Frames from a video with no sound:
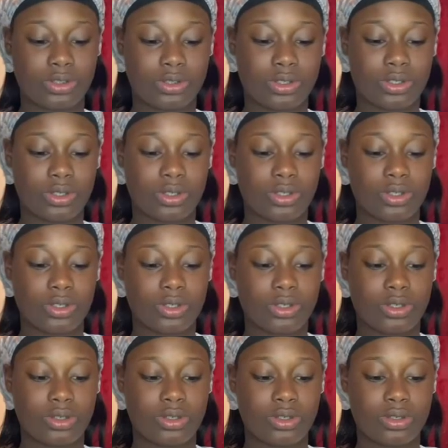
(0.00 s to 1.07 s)

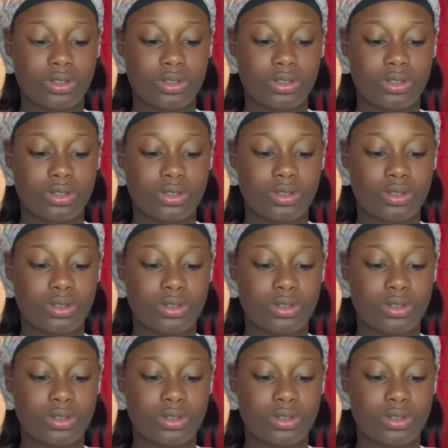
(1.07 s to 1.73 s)
Nothing is said.